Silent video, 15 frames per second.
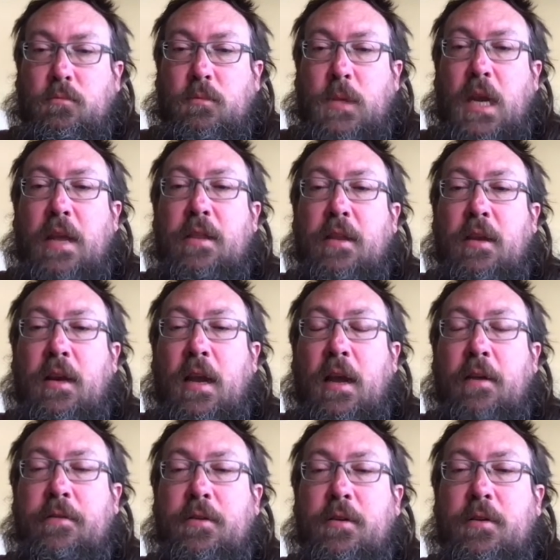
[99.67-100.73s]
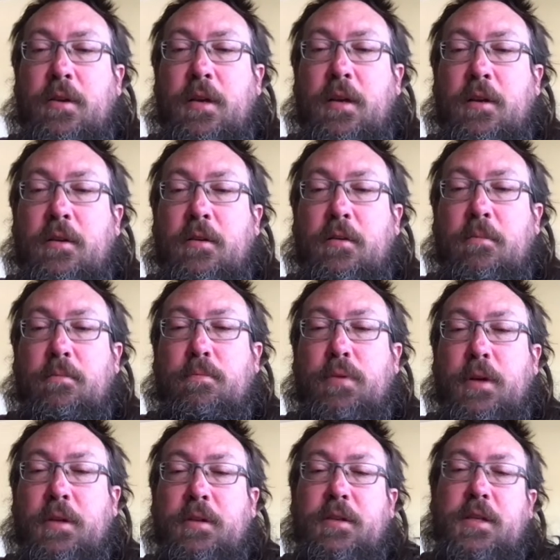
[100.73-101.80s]
And then after it
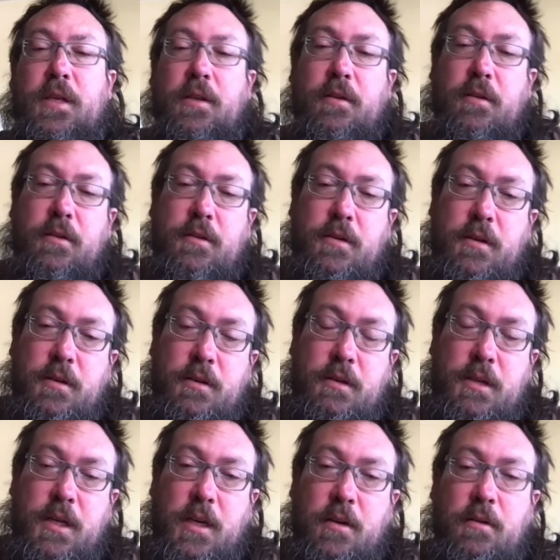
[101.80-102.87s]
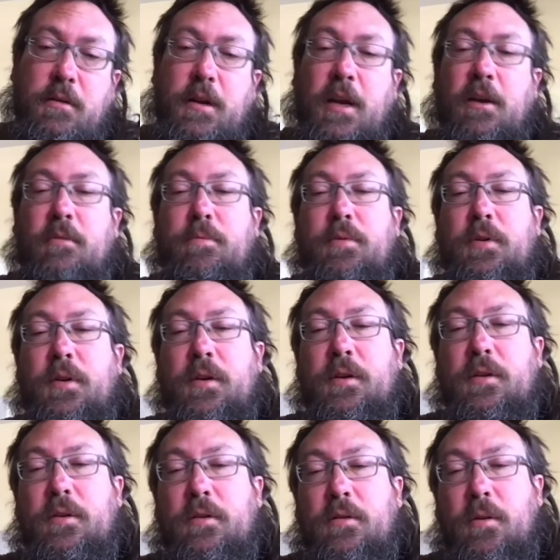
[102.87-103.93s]
prints either to standard
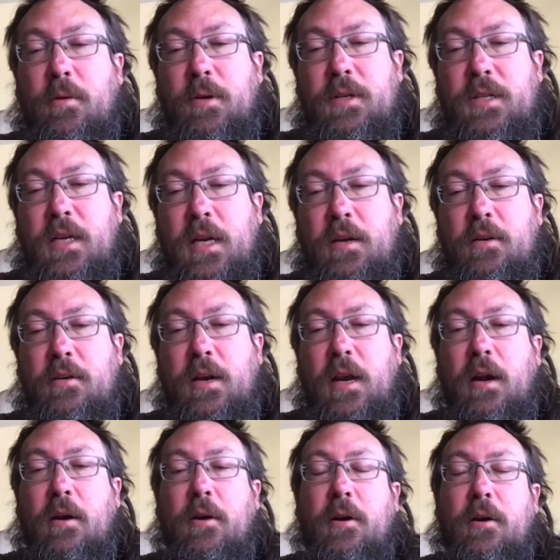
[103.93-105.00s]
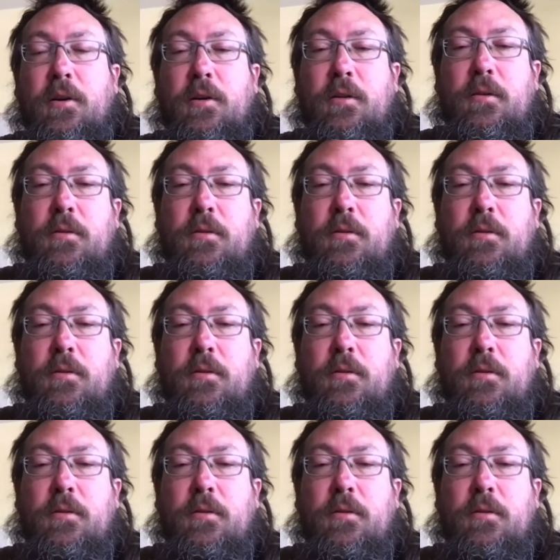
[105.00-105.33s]
output or standard error,